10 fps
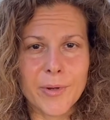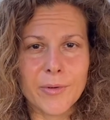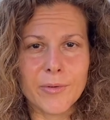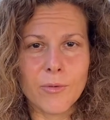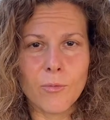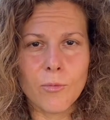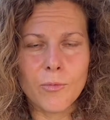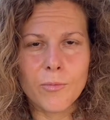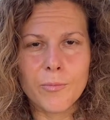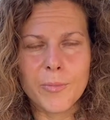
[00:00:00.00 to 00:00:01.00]
But
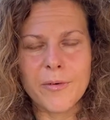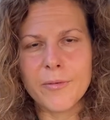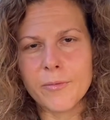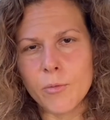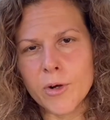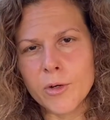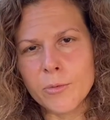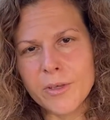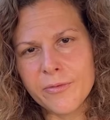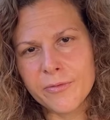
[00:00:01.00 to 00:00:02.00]
but what are
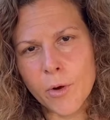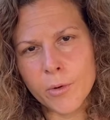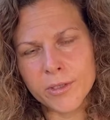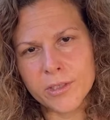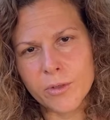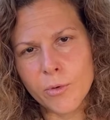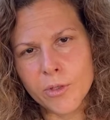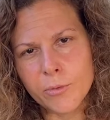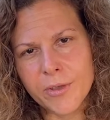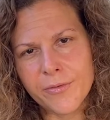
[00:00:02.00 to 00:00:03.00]
we focusing? What
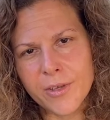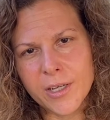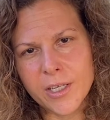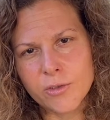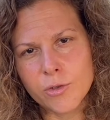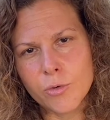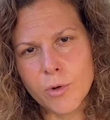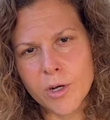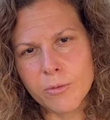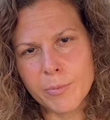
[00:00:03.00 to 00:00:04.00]
are we feeding into?
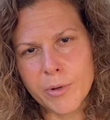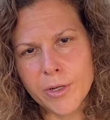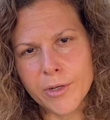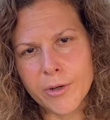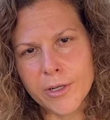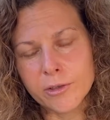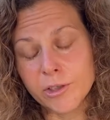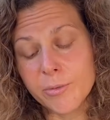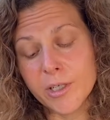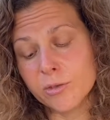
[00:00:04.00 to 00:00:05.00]
Where are we putting our
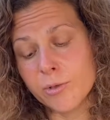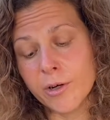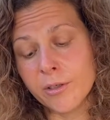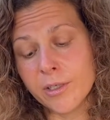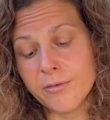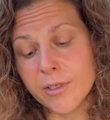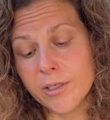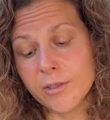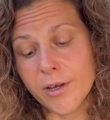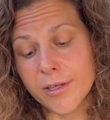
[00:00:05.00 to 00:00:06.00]
energy? Because we are living
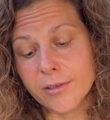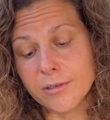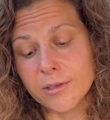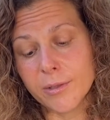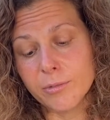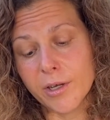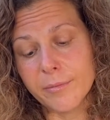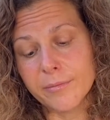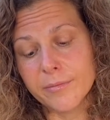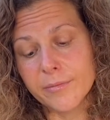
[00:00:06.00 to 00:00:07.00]
and dying at the same time.
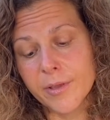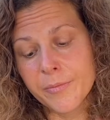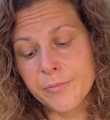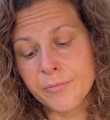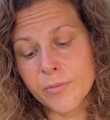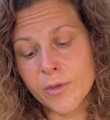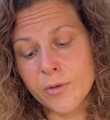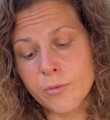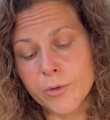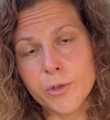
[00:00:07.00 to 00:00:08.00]

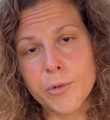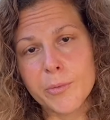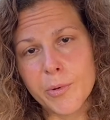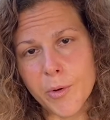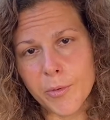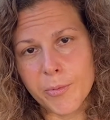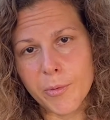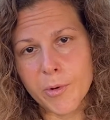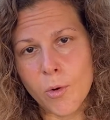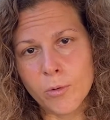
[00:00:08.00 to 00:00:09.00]
We're doing both, but
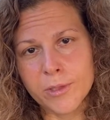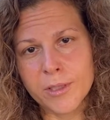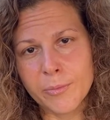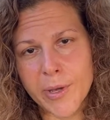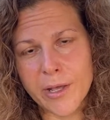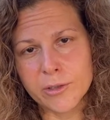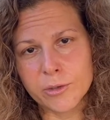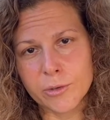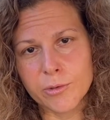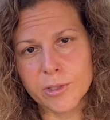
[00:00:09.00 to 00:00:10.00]
we're holding the balance
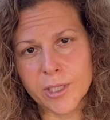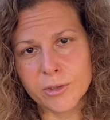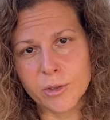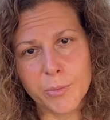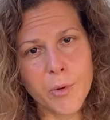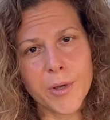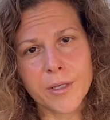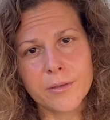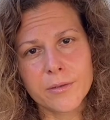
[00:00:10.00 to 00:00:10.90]
through the center point.